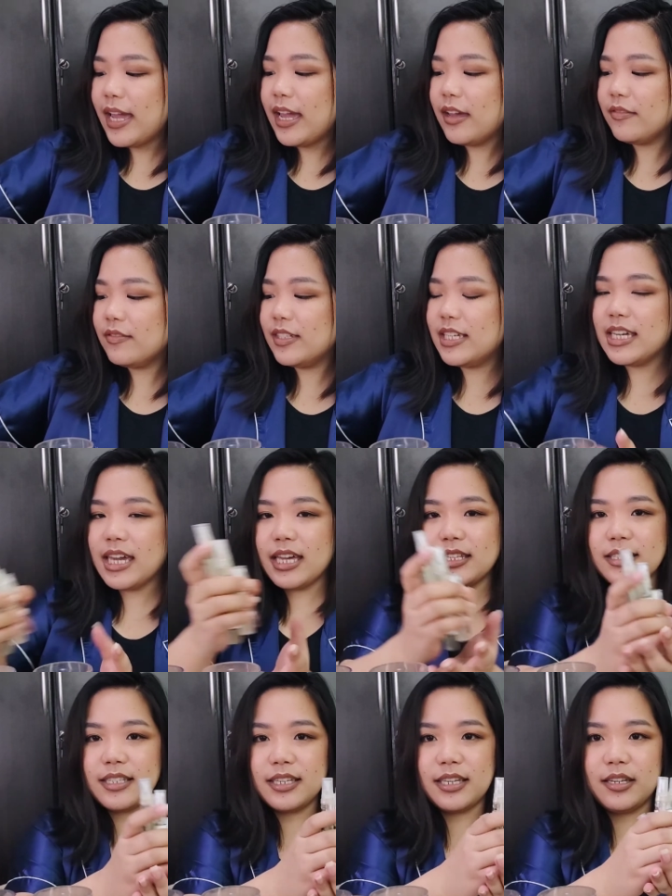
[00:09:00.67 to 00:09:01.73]
I have
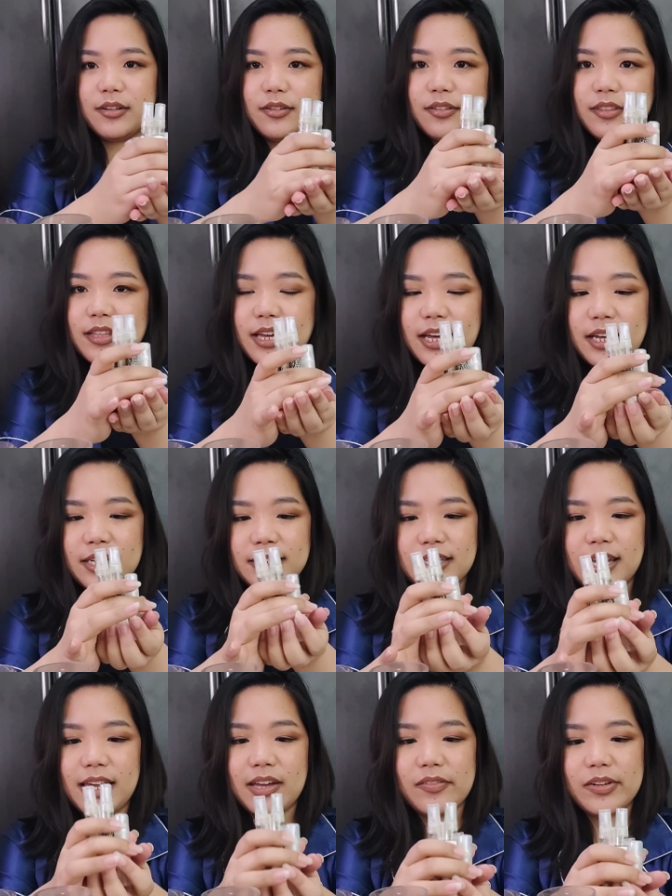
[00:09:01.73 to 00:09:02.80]
decants here
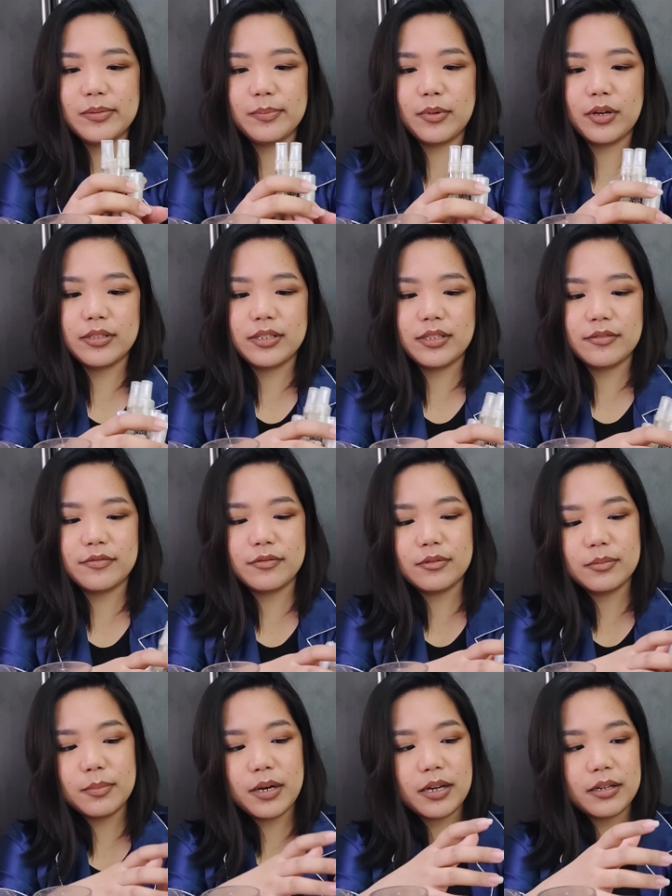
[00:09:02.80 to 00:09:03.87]
that I haven't bought in a
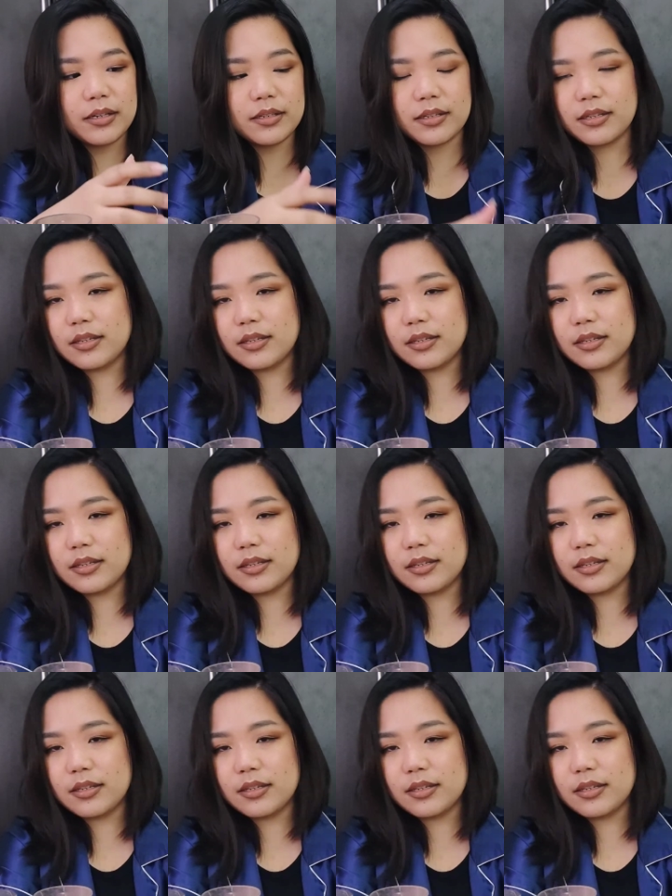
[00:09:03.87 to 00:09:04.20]
full bottle